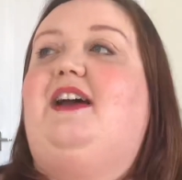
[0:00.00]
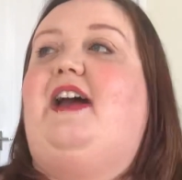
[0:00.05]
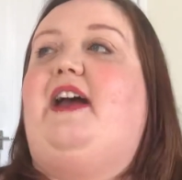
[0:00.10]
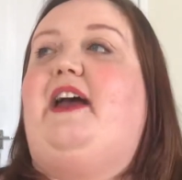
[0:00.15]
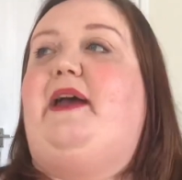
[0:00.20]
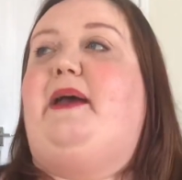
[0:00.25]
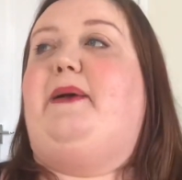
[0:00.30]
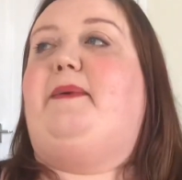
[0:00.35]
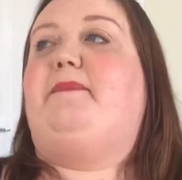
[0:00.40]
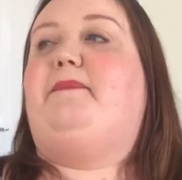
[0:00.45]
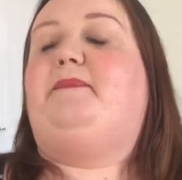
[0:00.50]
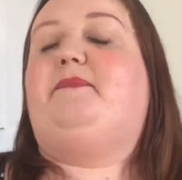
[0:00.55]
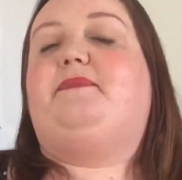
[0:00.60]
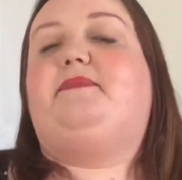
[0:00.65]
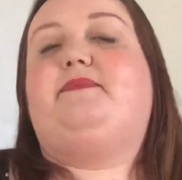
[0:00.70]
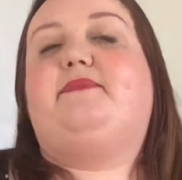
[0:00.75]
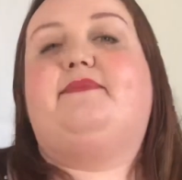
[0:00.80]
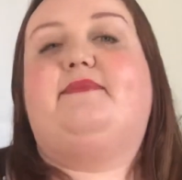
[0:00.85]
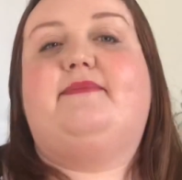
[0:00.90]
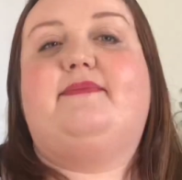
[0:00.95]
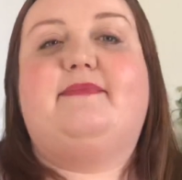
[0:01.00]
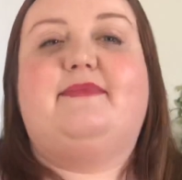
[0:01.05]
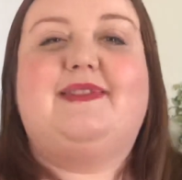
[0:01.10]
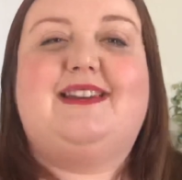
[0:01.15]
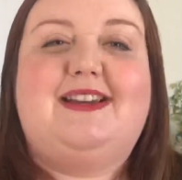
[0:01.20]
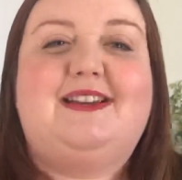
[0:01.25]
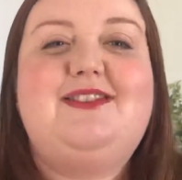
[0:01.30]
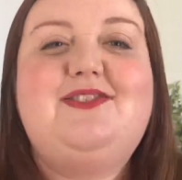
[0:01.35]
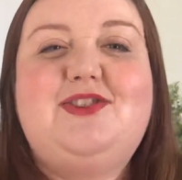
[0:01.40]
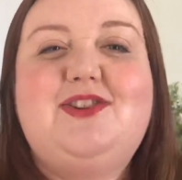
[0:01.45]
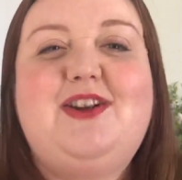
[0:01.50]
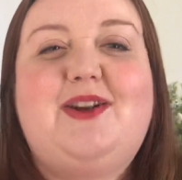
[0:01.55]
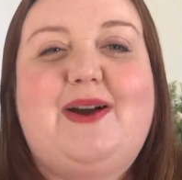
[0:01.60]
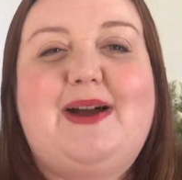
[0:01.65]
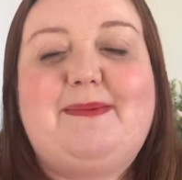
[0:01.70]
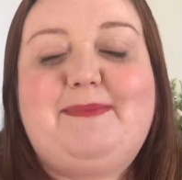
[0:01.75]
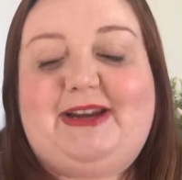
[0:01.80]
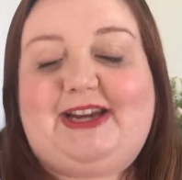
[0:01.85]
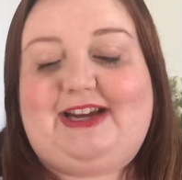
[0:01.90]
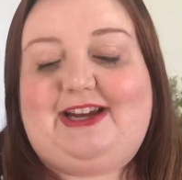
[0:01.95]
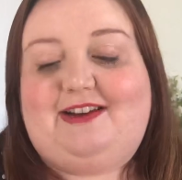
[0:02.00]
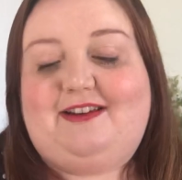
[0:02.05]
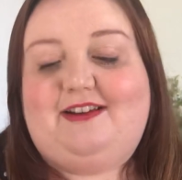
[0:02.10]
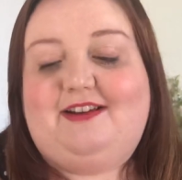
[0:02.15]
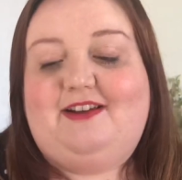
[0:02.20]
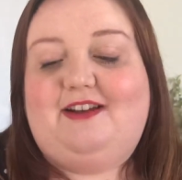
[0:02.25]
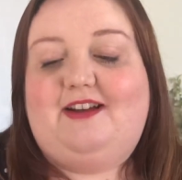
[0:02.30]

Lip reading: Do you know what I mean?